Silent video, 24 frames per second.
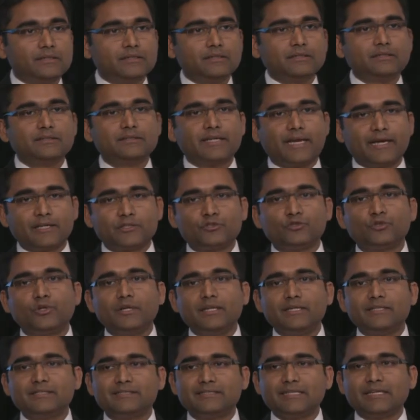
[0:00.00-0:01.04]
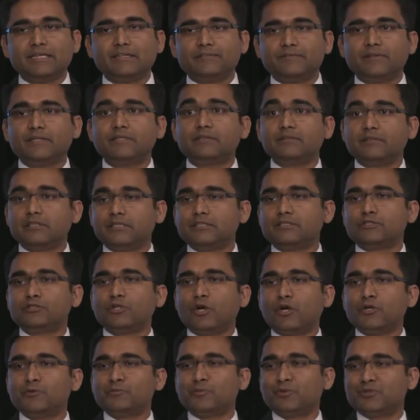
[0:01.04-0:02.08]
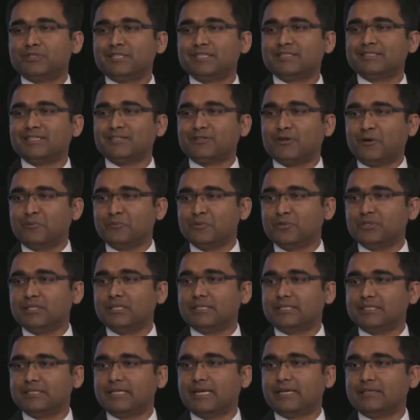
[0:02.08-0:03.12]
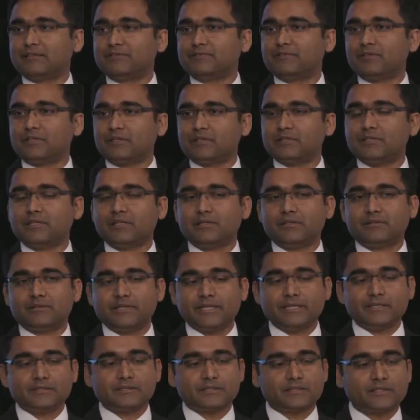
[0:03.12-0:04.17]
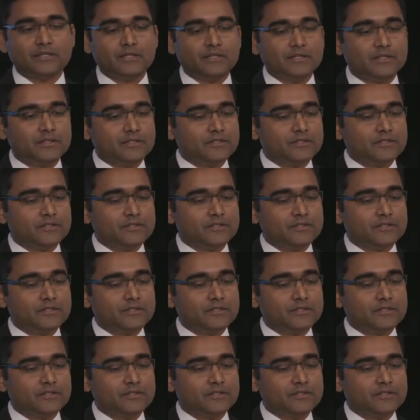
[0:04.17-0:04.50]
is actually safe and is not putting the community at further risk.